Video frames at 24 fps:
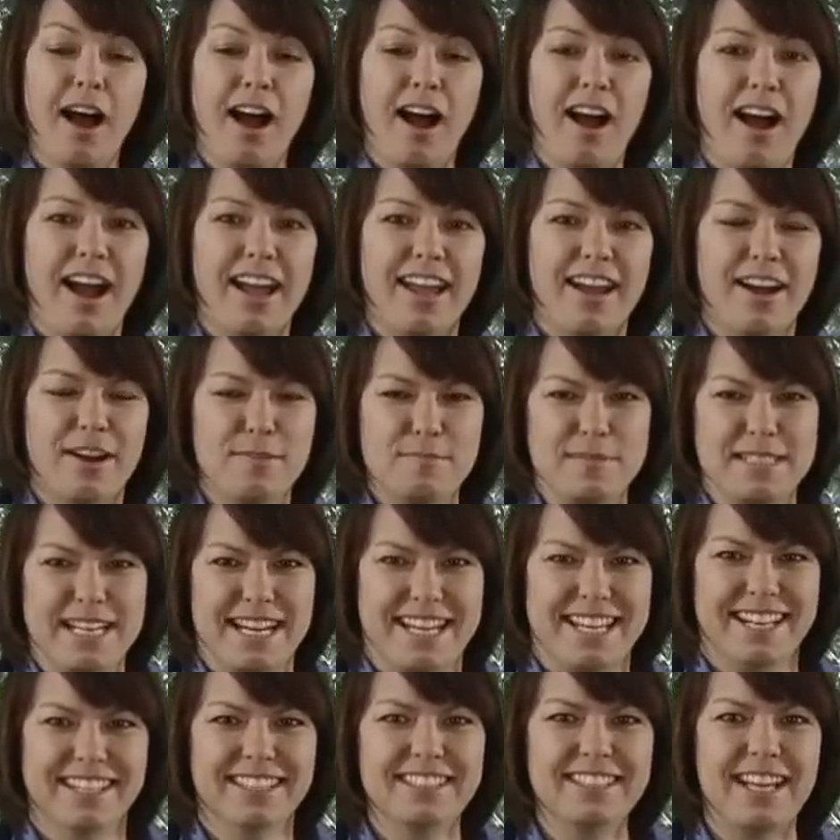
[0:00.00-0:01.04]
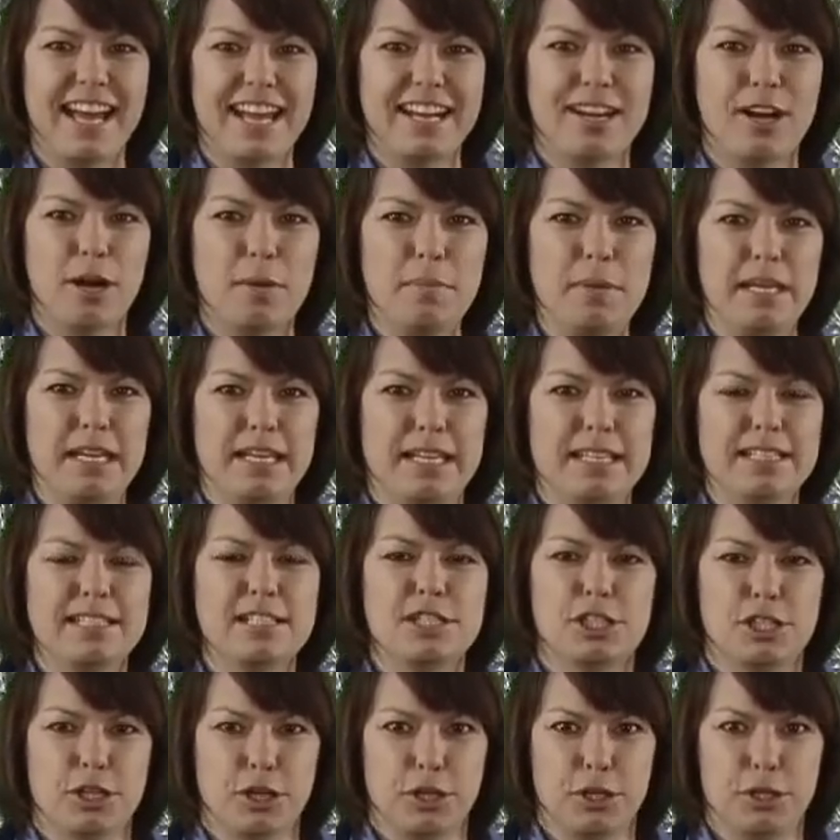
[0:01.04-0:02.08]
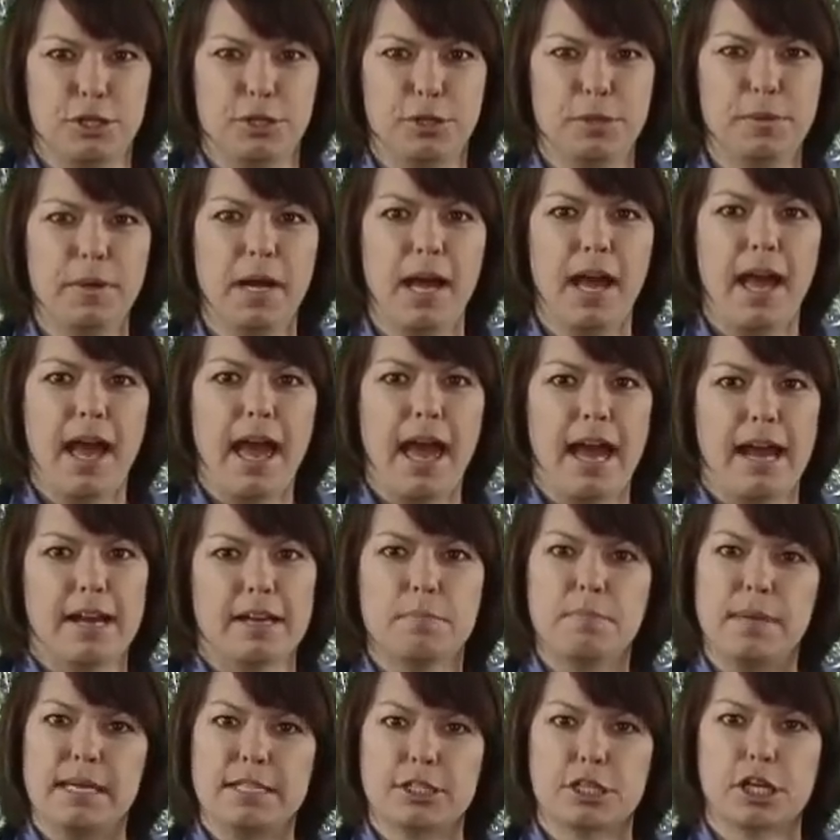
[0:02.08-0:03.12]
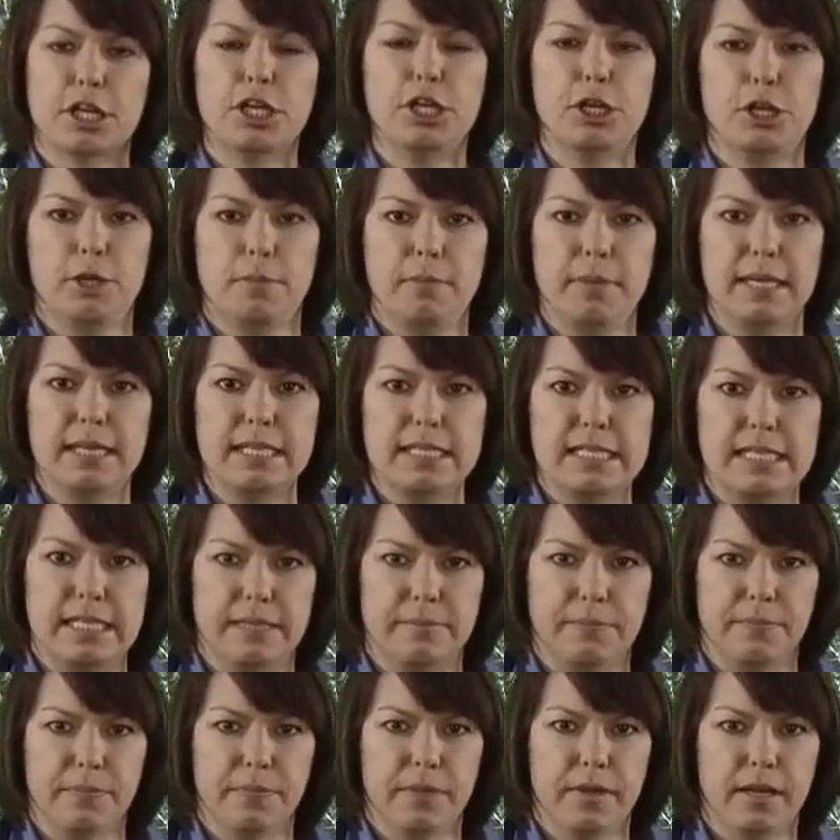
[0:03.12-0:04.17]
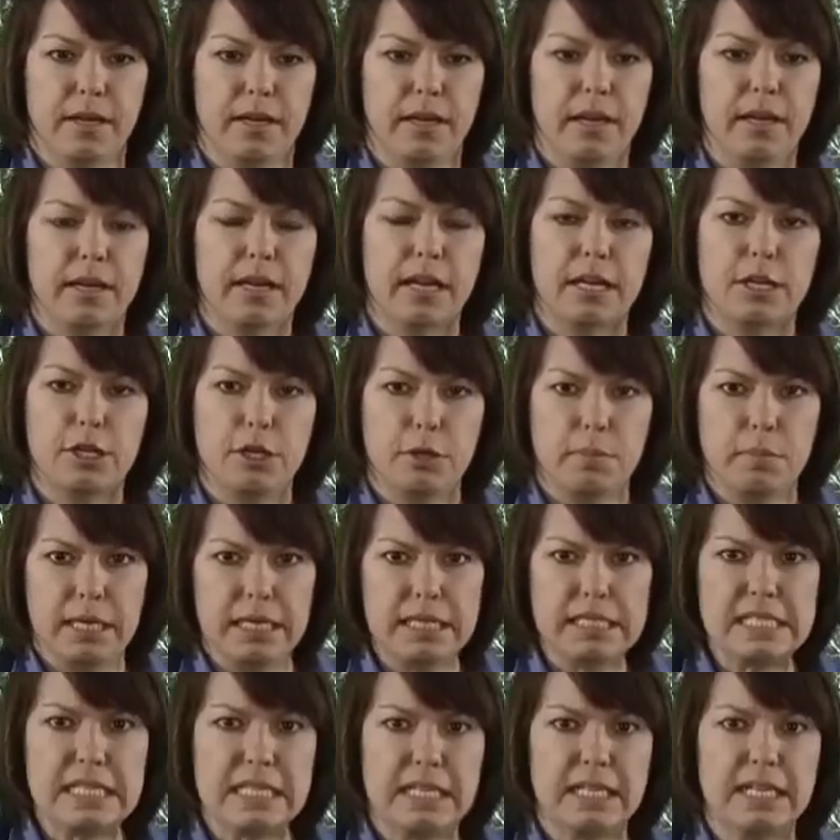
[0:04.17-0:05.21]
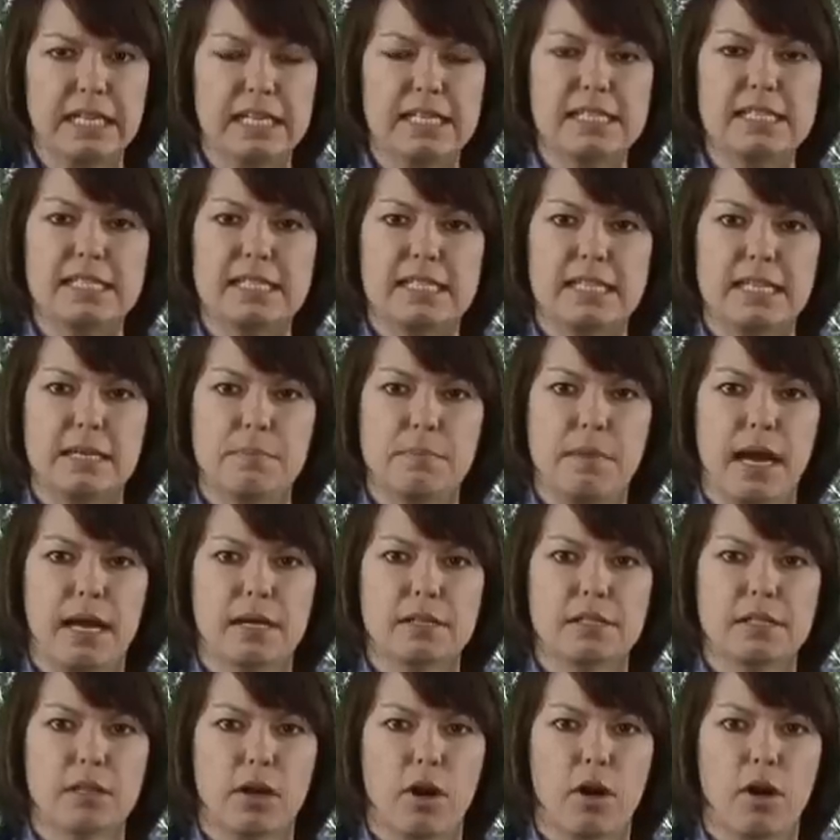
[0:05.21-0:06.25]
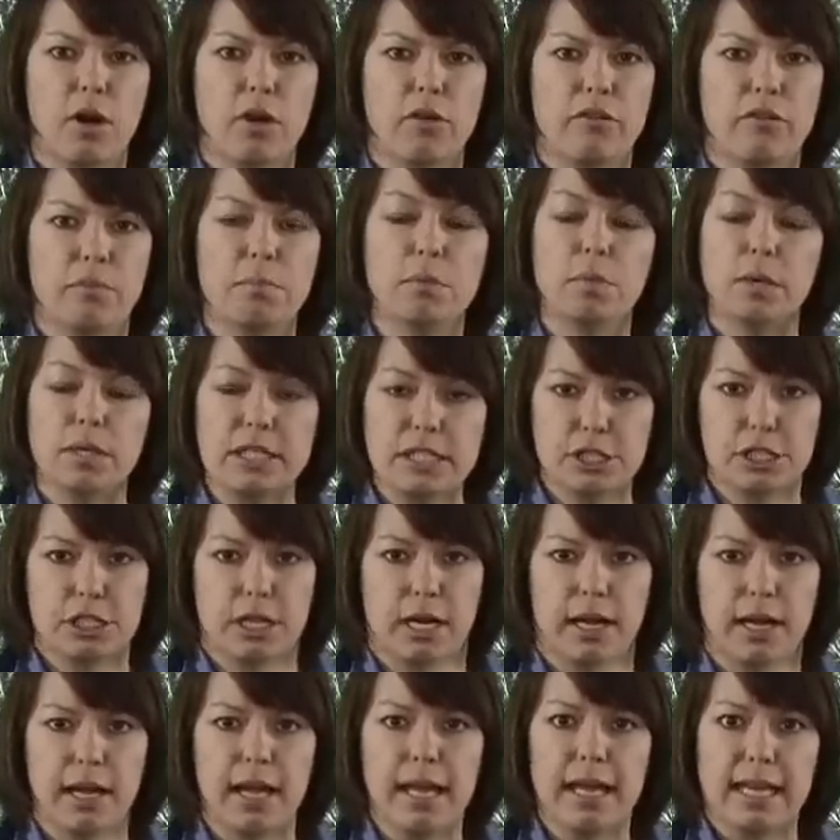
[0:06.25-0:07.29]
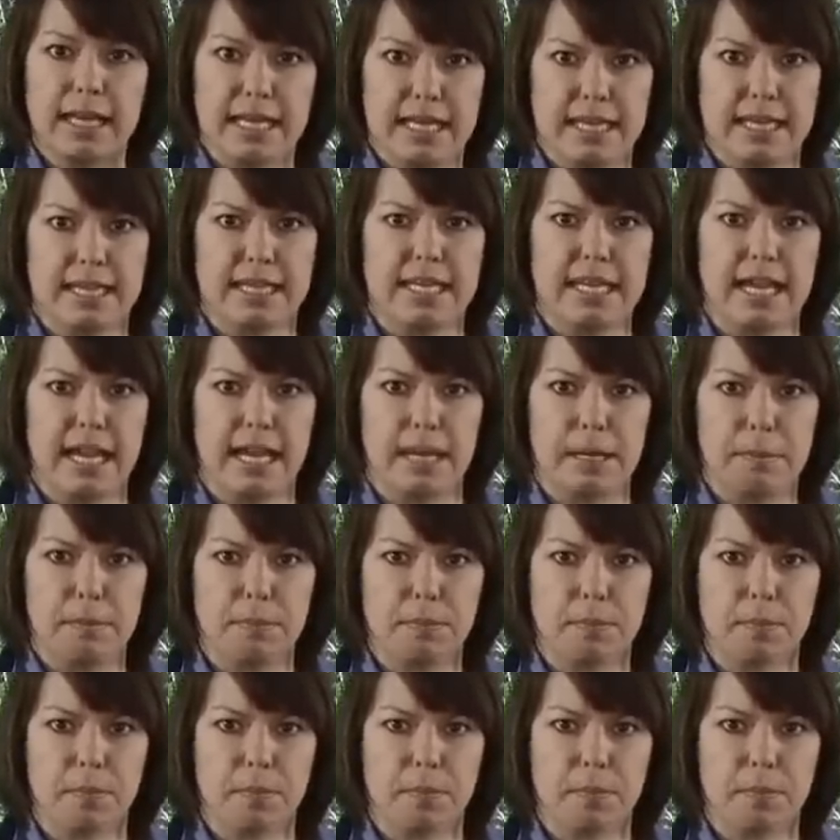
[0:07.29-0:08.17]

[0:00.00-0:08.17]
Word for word: Hi, I'm Danielle and I'm here to show you how to measure humidity. Now, humidity is the amount of moisture in the air.